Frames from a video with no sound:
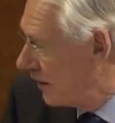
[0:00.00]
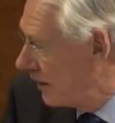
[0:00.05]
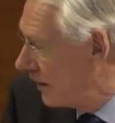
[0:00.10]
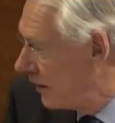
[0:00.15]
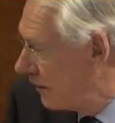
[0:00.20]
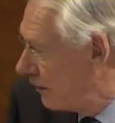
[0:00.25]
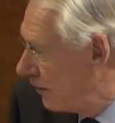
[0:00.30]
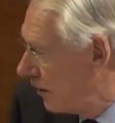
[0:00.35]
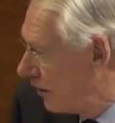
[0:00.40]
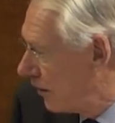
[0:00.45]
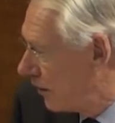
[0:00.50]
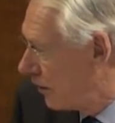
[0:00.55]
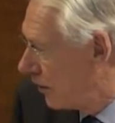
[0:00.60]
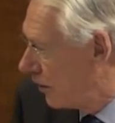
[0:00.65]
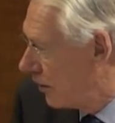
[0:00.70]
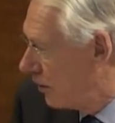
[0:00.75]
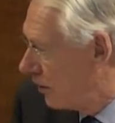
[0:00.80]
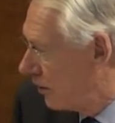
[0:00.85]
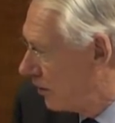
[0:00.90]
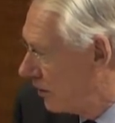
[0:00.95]

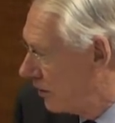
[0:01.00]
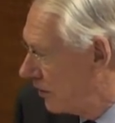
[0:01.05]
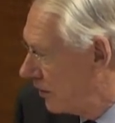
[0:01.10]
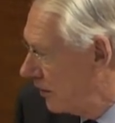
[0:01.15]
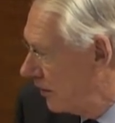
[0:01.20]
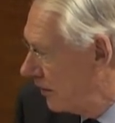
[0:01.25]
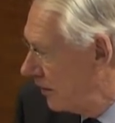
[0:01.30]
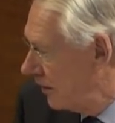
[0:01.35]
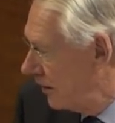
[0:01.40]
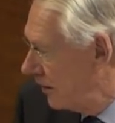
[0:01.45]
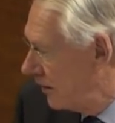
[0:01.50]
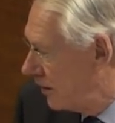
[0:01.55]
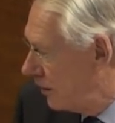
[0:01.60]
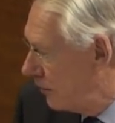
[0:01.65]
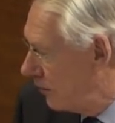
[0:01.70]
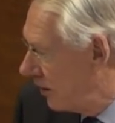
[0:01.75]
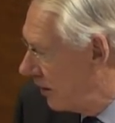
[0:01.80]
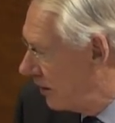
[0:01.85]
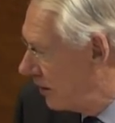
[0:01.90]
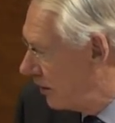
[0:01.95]
rather
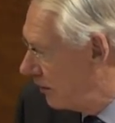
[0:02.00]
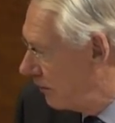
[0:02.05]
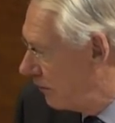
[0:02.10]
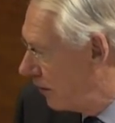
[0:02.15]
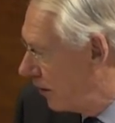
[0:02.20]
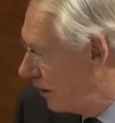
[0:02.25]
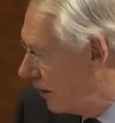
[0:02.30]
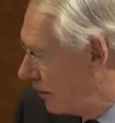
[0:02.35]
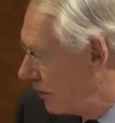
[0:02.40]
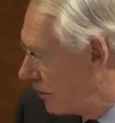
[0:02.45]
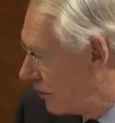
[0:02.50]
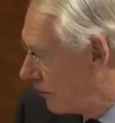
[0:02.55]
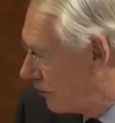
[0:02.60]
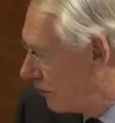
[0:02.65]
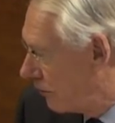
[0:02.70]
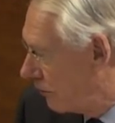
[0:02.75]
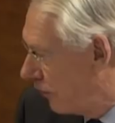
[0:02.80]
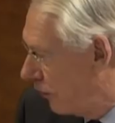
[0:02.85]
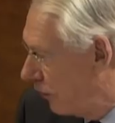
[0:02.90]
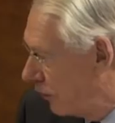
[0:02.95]
intimidating range of
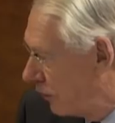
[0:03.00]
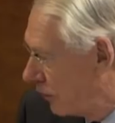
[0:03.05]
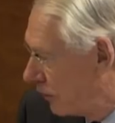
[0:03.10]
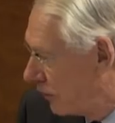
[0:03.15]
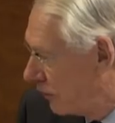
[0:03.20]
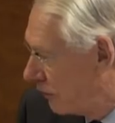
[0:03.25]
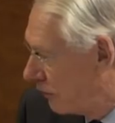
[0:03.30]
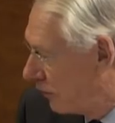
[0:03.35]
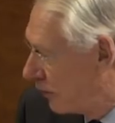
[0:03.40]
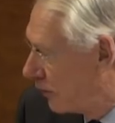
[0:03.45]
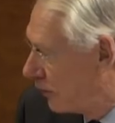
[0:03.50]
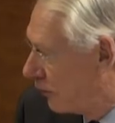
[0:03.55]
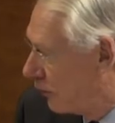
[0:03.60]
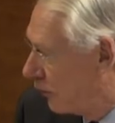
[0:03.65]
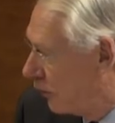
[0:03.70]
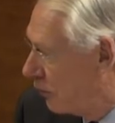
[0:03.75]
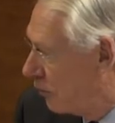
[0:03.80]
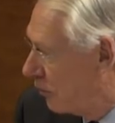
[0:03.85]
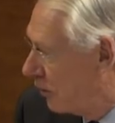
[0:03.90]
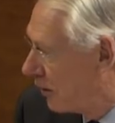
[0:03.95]
folders in front of
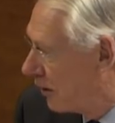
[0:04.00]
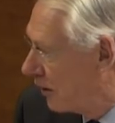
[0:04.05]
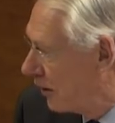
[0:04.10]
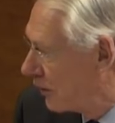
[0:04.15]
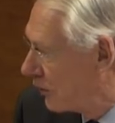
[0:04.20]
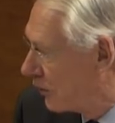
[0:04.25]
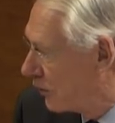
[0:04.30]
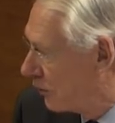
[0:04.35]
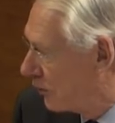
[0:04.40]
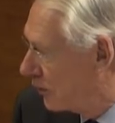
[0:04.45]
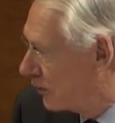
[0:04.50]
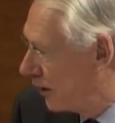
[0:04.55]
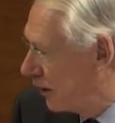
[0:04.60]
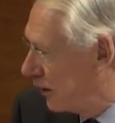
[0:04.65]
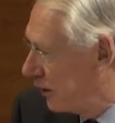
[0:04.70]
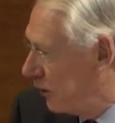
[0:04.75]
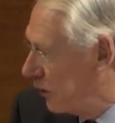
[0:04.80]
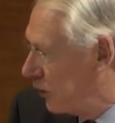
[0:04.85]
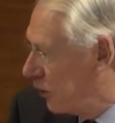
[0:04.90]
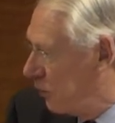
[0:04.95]
you, but Council will
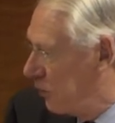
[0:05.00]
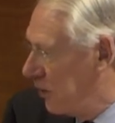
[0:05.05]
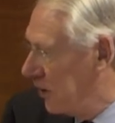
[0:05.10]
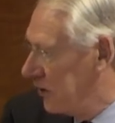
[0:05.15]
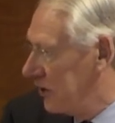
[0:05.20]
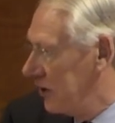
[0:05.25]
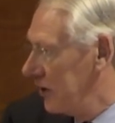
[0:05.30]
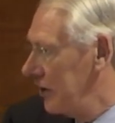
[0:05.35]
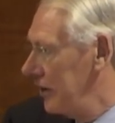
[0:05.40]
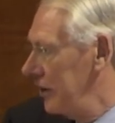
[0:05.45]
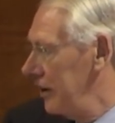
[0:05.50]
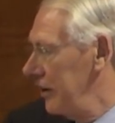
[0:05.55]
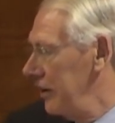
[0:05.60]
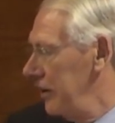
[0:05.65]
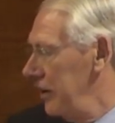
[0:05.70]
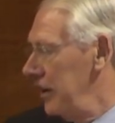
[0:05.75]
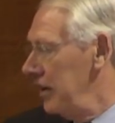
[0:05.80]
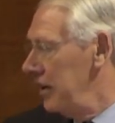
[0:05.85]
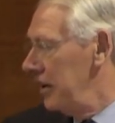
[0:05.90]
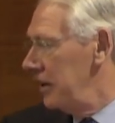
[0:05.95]
take you to the bits that are
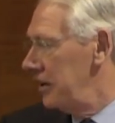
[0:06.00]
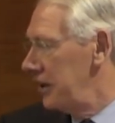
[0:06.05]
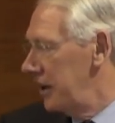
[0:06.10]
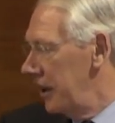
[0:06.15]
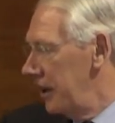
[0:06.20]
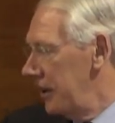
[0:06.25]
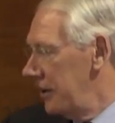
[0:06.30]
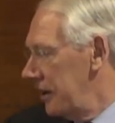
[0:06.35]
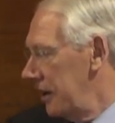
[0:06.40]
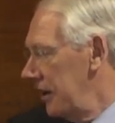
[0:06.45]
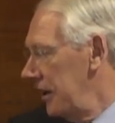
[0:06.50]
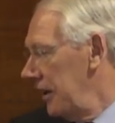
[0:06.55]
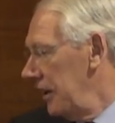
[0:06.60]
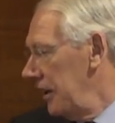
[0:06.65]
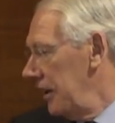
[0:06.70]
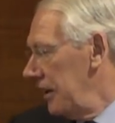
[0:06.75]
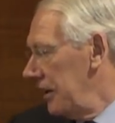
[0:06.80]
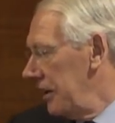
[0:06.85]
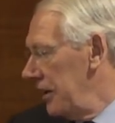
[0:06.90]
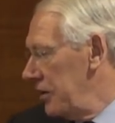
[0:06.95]
needed, and
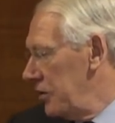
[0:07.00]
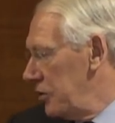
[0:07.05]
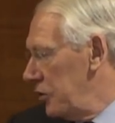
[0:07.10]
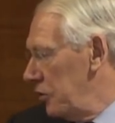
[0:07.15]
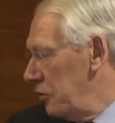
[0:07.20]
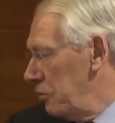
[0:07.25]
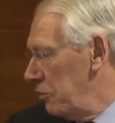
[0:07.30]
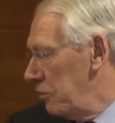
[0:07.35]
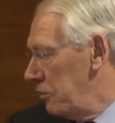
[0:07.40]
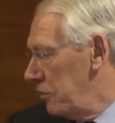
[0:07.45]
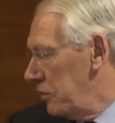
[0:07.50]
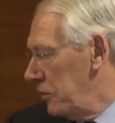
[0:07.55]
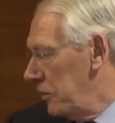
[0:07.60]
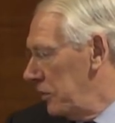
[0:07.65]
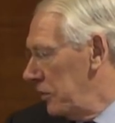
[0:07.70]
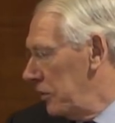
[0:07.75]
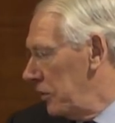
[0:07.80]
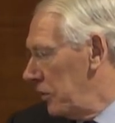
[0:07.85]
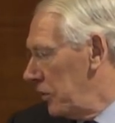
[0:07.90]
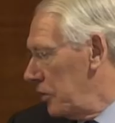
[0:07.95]

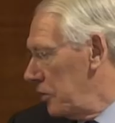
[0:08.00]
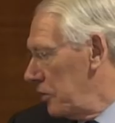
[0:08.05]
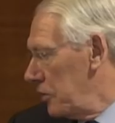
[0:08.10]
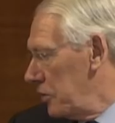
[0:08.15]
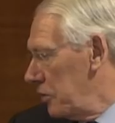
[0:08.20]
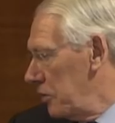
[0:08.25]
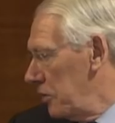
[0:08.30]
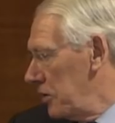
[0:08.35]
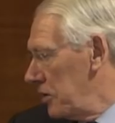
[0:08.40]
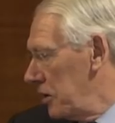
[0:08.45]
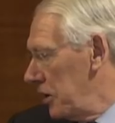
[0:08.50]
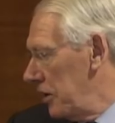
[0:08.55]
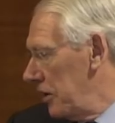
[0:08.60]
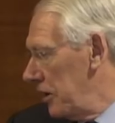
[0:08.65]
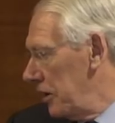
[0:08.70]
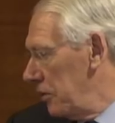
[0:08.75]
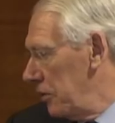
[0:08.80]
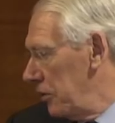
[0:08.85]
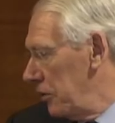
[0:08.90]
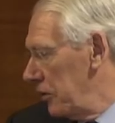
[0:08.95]
documents should be shown
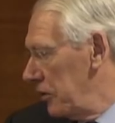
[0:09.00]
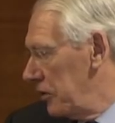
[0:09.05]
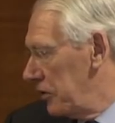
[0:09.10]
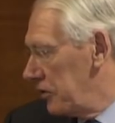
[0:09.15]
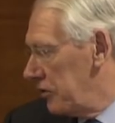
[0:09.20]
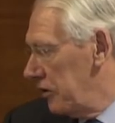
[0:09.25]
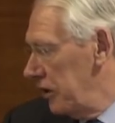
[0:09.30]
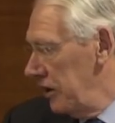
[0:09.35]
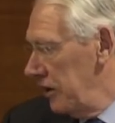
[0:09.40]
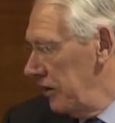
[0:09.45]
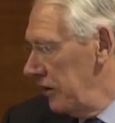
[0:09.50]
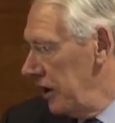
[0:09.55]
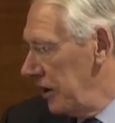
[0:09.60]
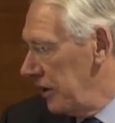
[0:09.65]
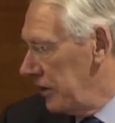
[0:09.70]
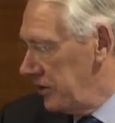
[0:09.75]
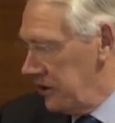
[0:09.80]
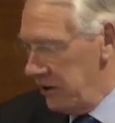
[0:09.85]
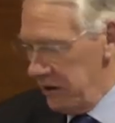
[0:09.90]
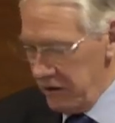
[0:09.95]
up on the screen
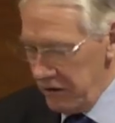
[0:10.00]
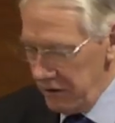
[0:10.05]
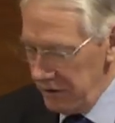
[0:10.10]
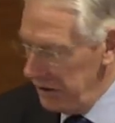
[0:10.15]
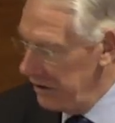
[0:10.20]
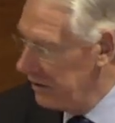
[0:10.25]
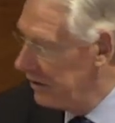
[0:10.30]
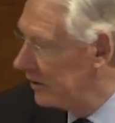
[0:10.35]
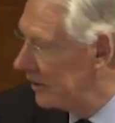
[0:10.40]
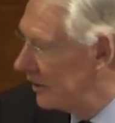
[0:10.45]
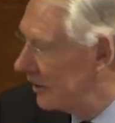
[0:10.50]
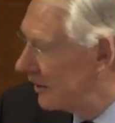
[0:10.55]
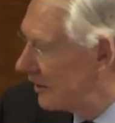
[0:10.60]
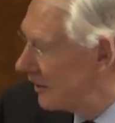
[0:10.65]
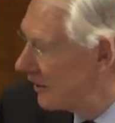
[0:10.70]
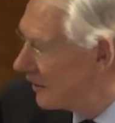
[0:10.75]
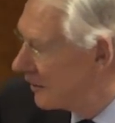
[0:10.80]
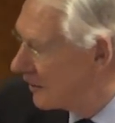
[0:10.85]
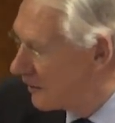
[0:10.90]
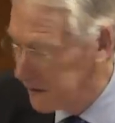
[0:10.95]
next to you.
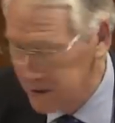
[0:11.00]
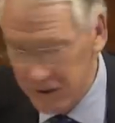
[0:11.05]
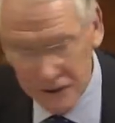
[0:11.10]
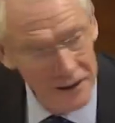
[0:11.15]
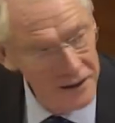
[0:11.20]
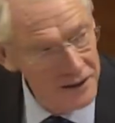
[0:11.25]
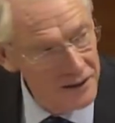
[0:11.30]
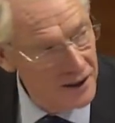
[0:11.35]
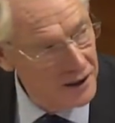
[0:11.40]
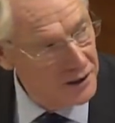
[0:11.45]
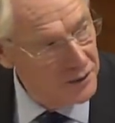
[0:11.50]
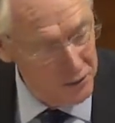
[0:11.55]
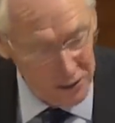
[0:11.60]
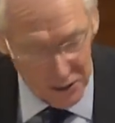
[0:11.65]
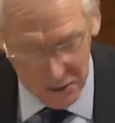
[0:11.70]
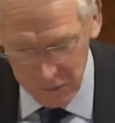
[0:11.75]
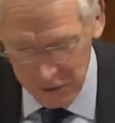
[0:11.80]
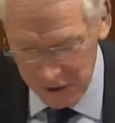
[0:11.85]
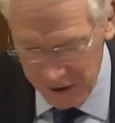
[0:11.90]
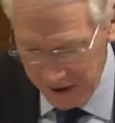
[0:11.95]
Yes,
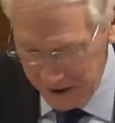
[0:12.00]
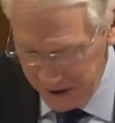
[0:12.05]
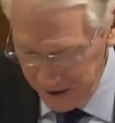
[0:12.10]
Mr. Millett.